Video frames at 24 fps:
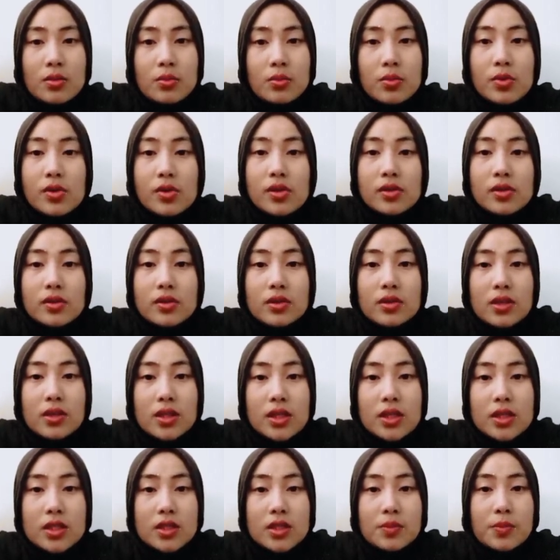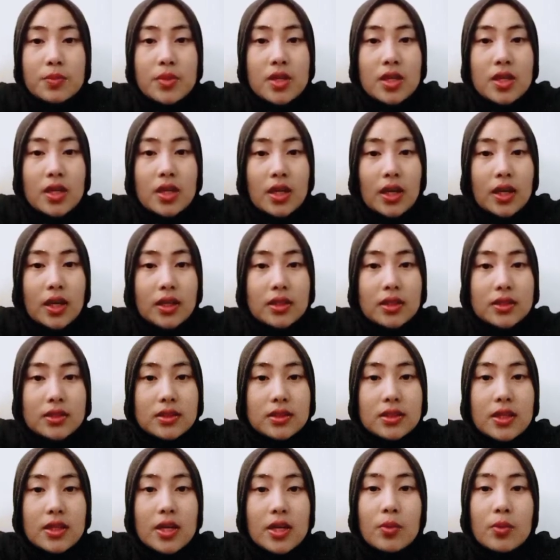Broadly speaking,
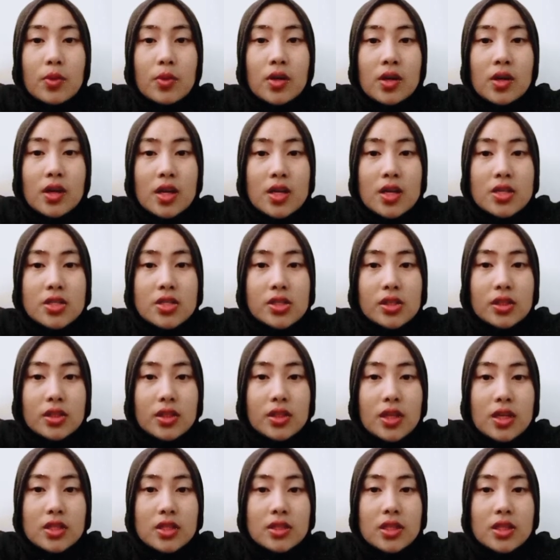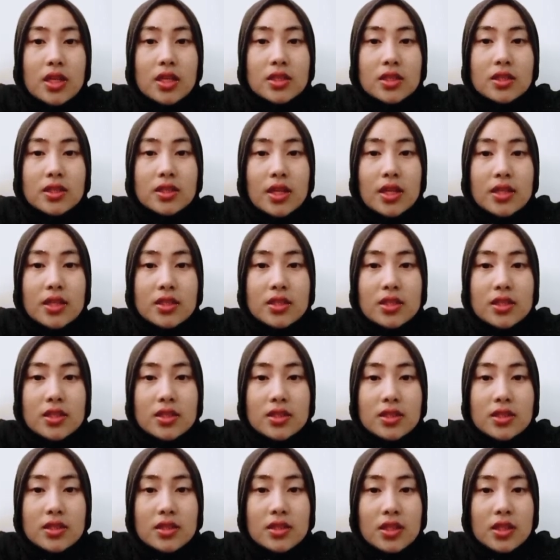telecommunication has existed
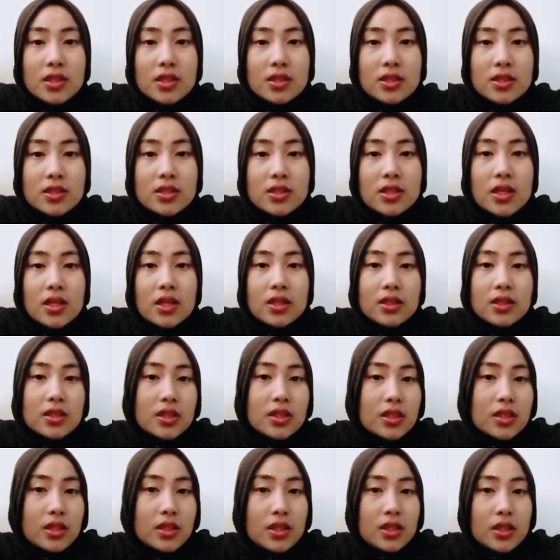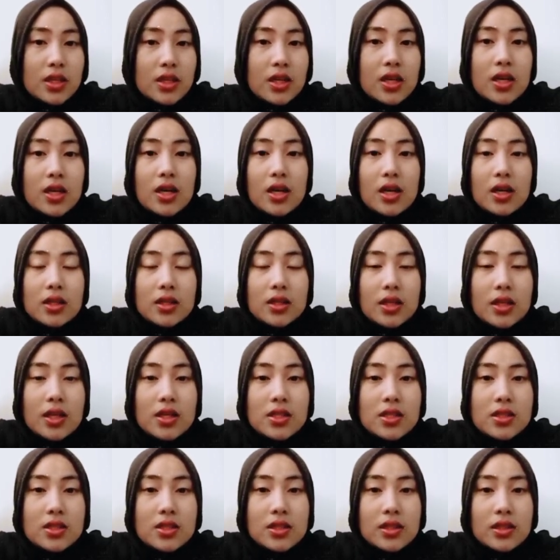since the
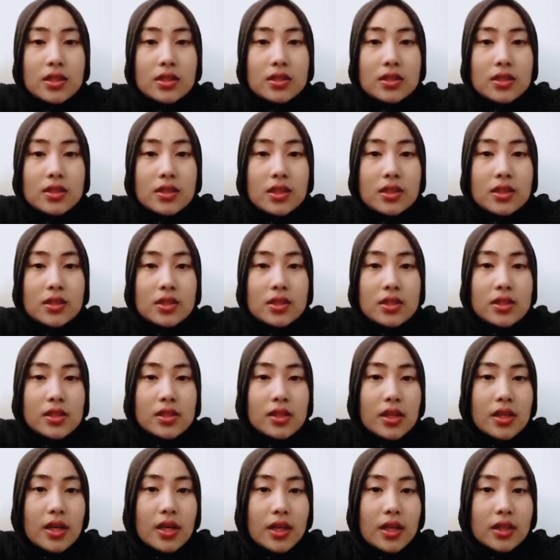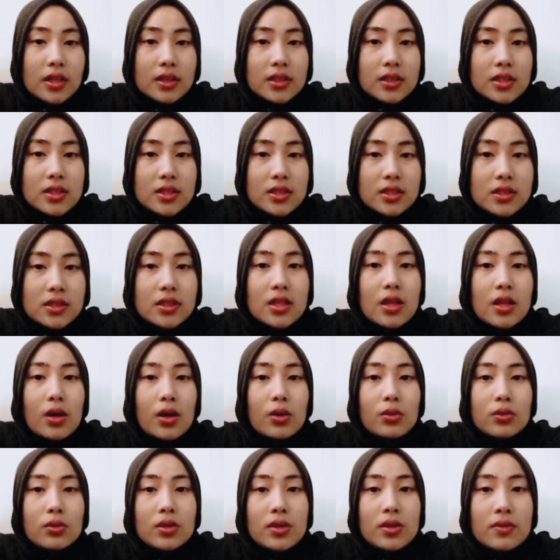18th century and is
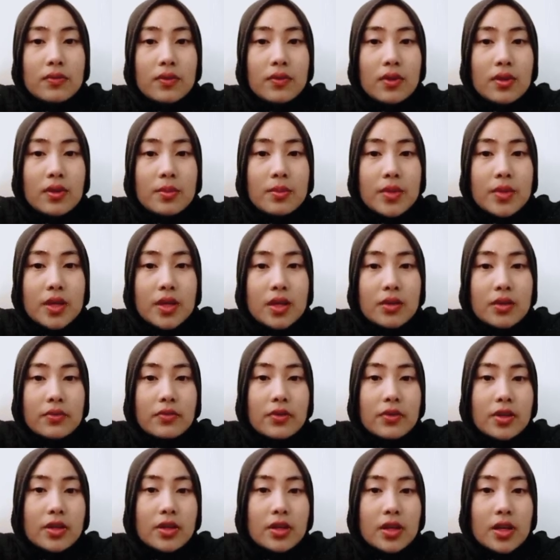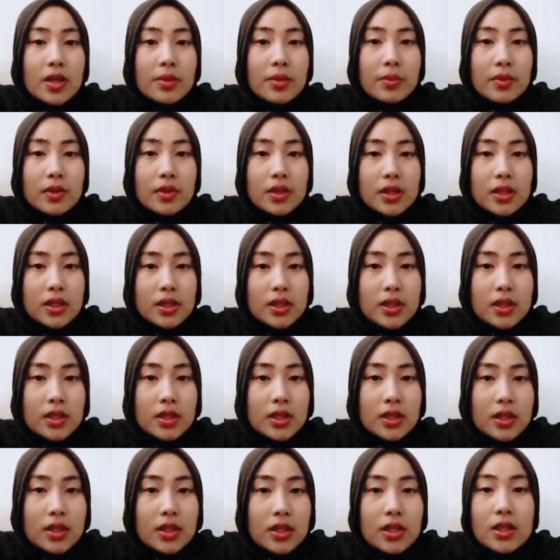now developing very rapidly.
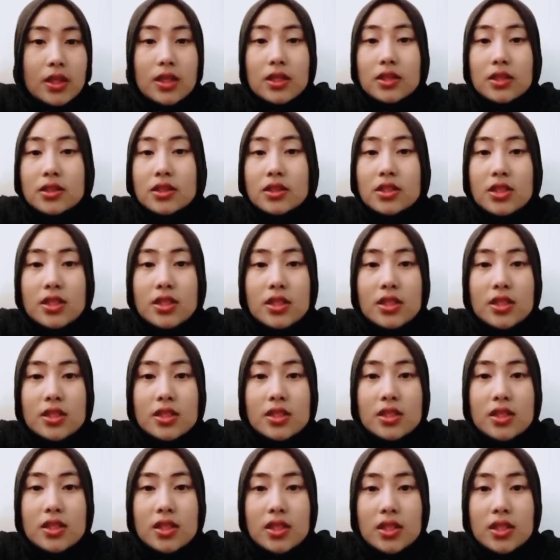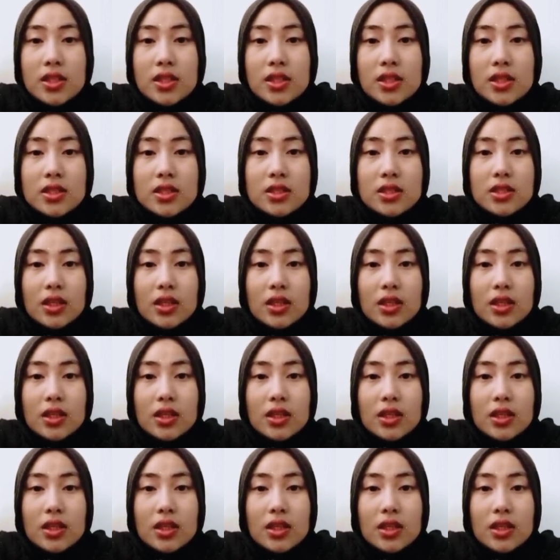Generally, this